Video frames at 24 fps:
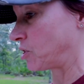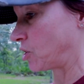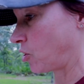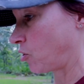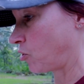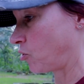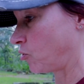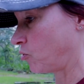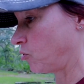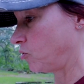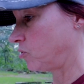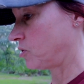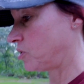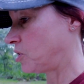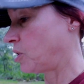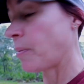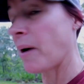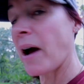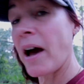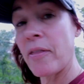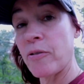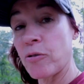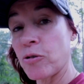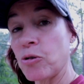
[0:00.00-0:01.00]
go to the
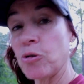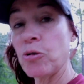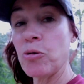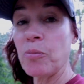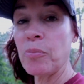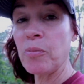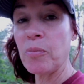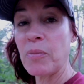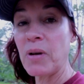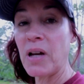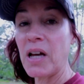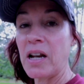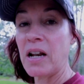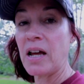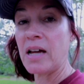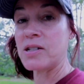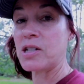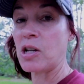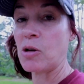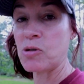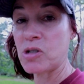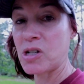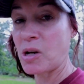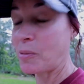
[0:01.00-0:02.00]
bathroom, and as
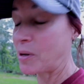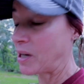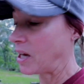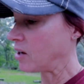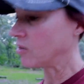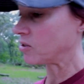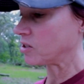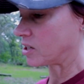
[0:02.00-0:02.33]
I was coming out to